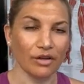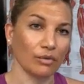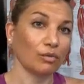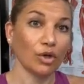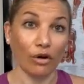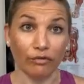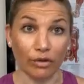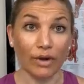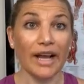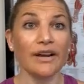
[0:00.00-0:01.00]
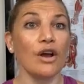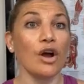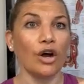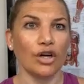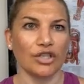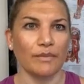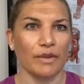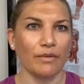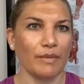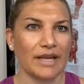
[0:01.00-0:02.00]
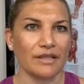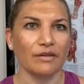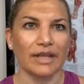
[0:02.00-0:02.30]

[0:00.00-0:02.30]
or go for a run, or jump on the bicycle.